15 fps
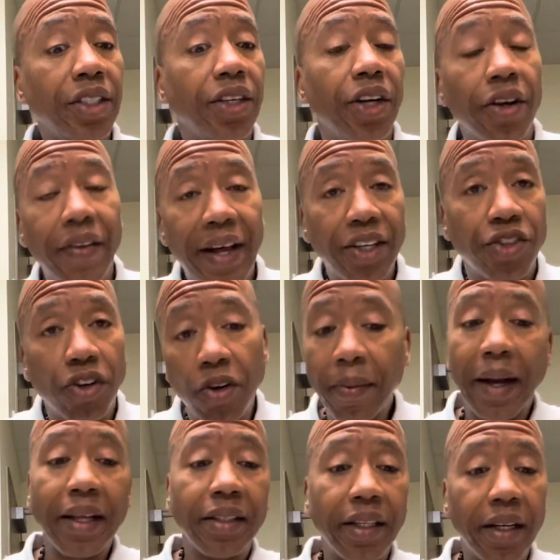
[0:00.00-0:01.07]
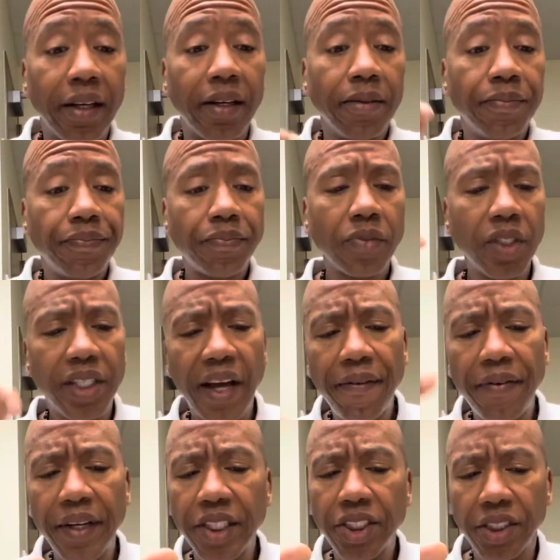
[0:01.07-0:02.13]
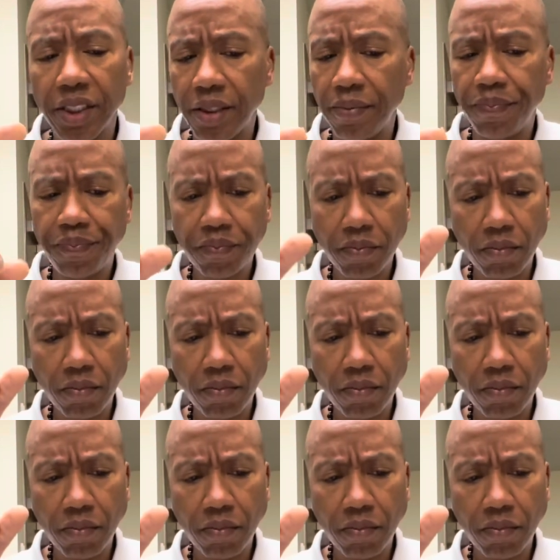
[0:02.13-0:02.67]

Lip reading: You hear that term out there. The definition: